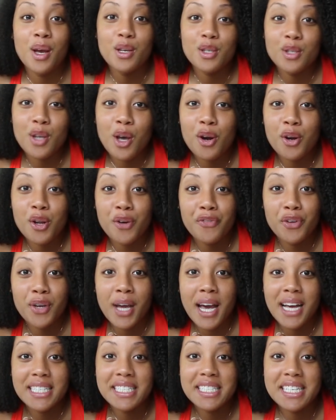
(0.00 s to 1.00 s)
So I don't know if you
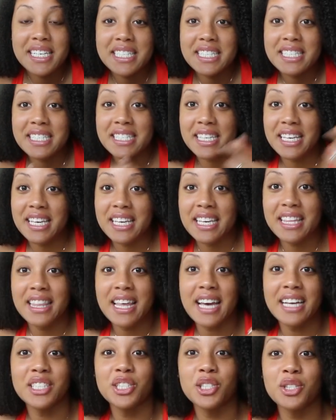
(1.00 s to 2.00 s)
guys can see
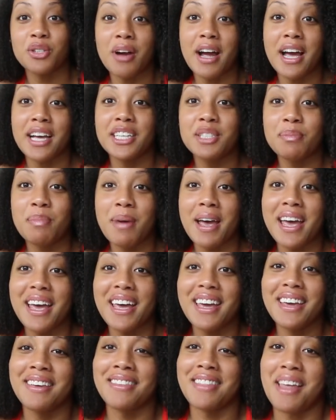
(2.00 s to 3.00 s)
that trash
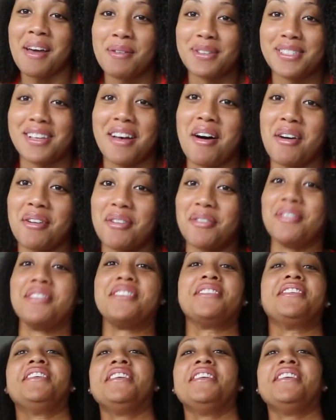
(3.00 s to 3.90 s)
bag. That was awkward.